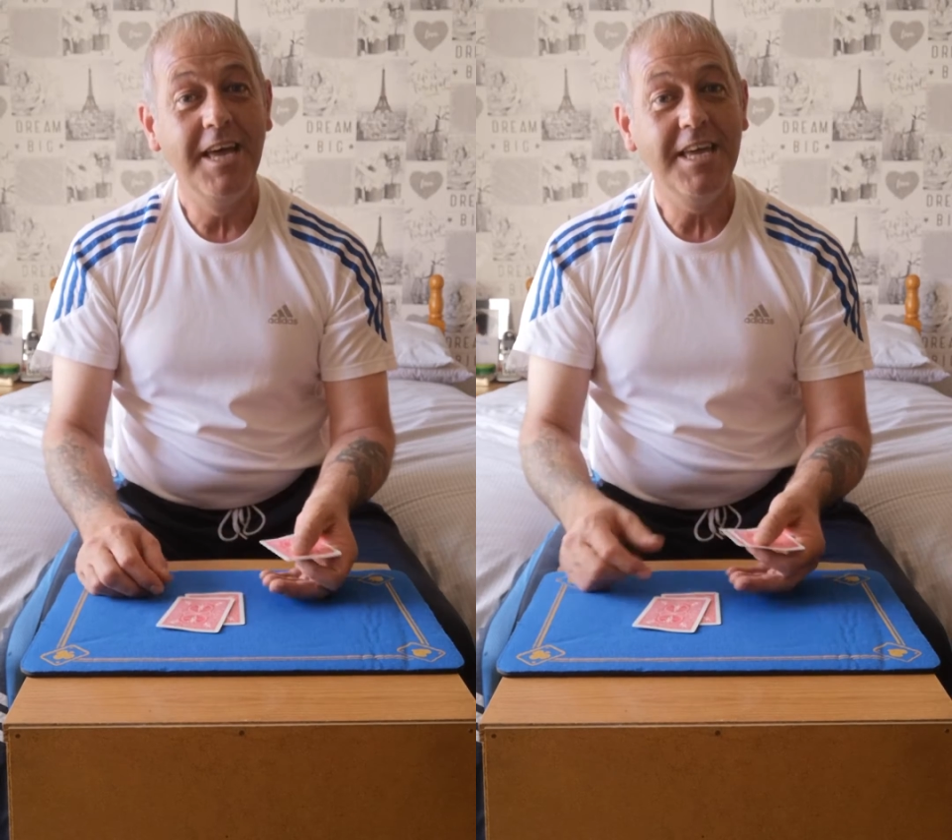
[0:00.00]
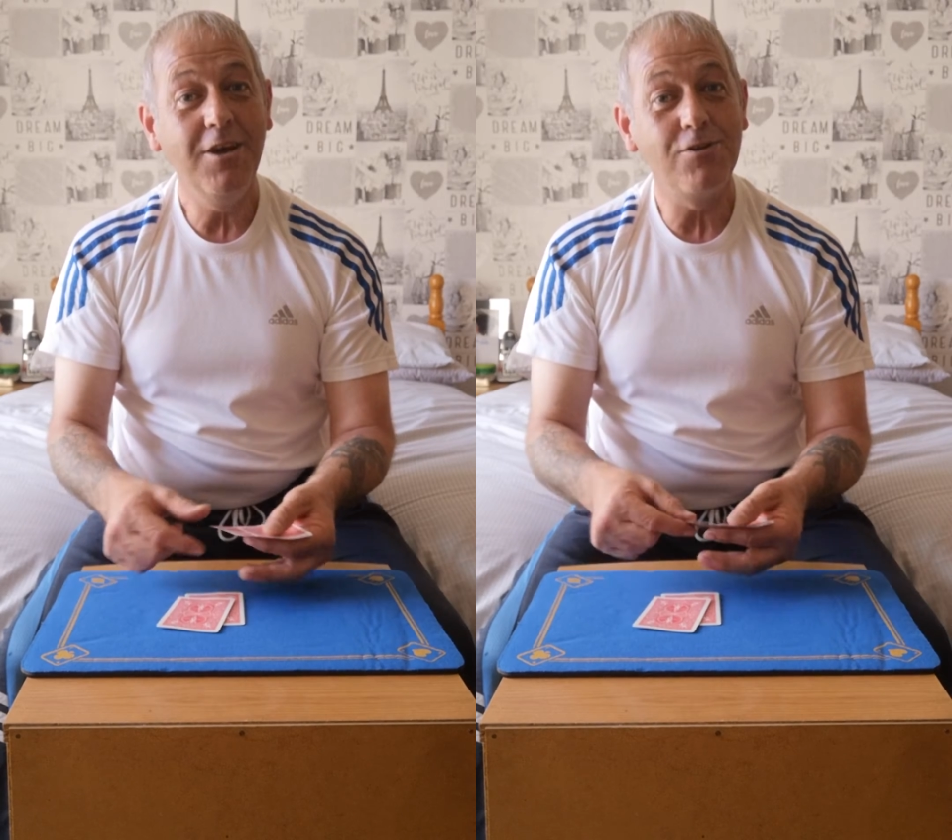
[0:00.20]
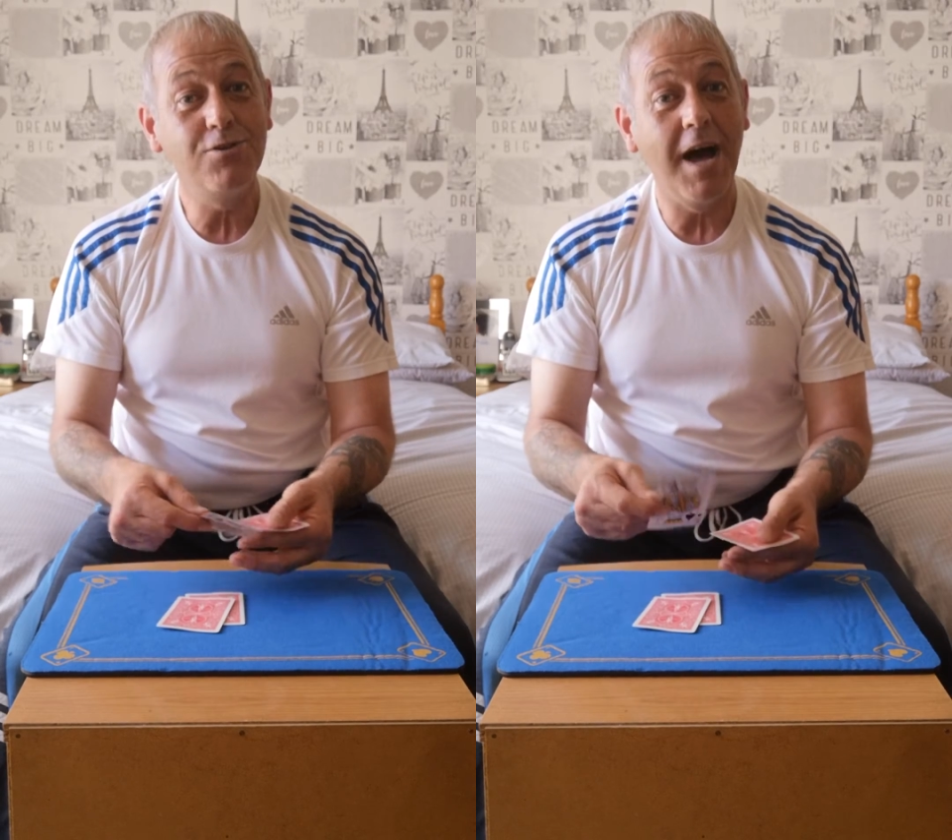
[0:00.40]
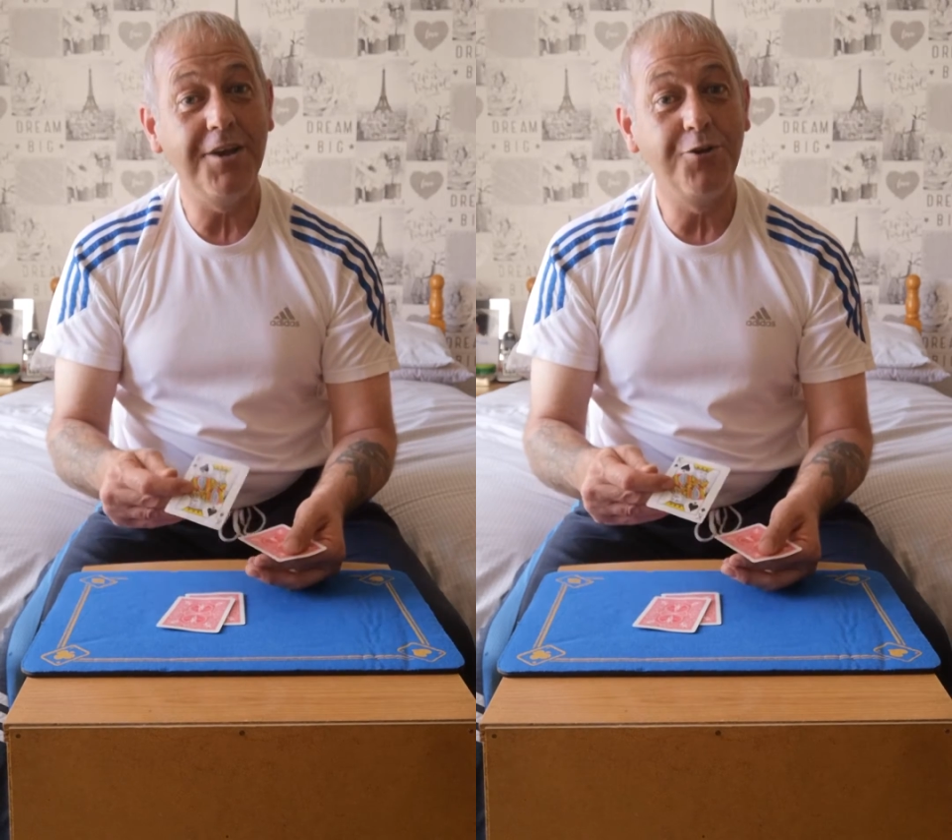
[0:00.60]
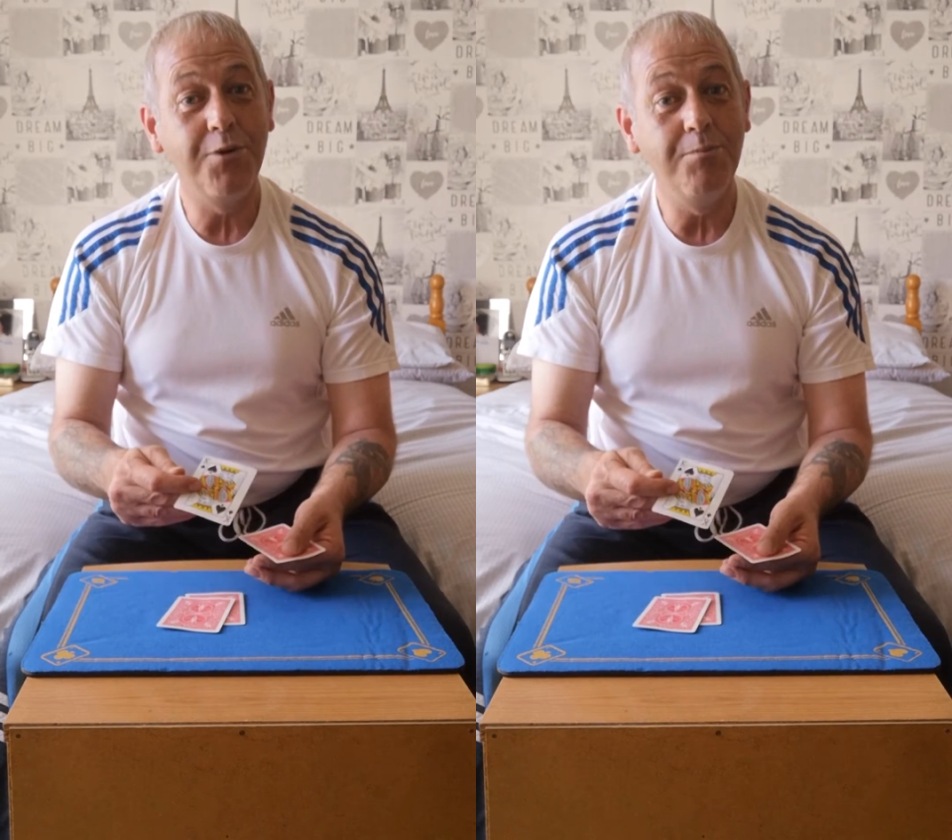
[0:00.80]
He also had a
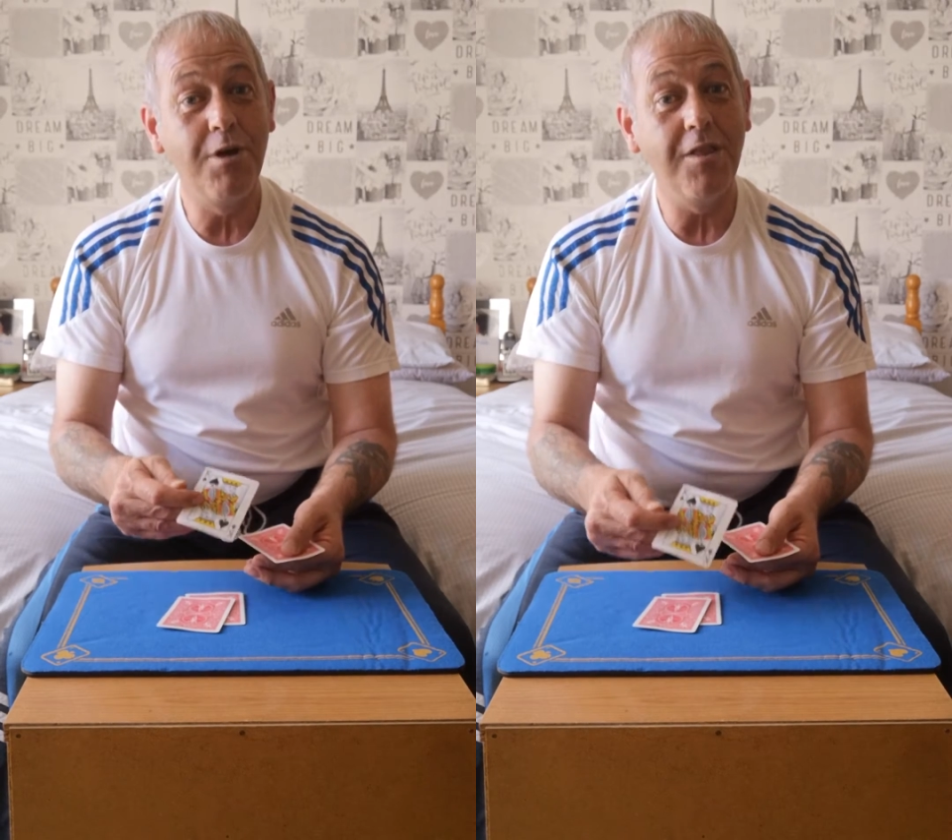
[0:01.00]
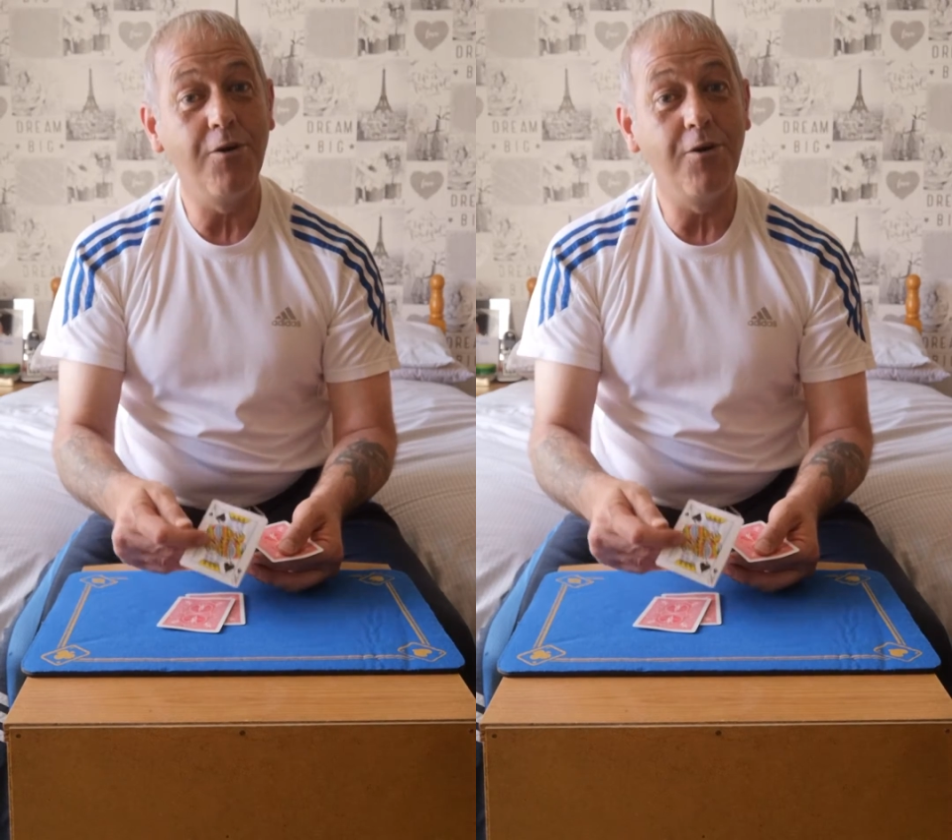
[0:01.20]
twin brother